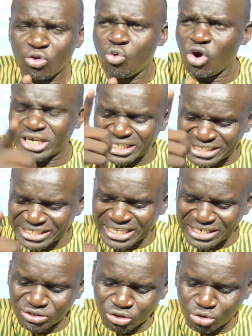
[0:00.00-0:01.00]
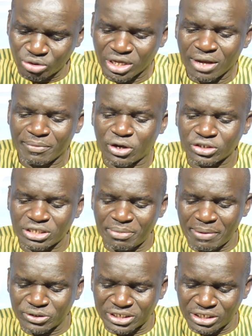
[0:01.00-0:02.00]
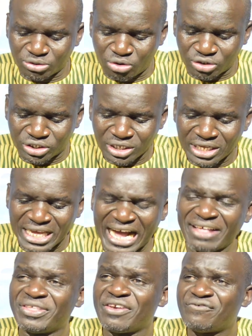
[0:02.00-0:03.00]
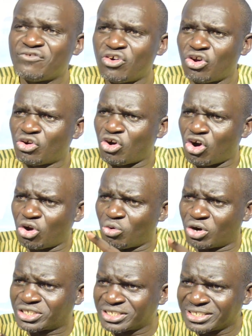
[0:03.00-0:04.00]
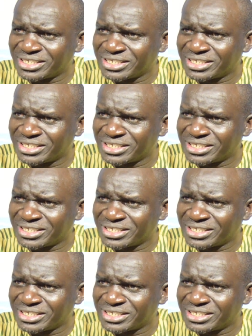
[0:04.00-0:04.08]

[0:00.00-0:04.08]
What is it that is not doing? Because the Bible says what? And they followed all what?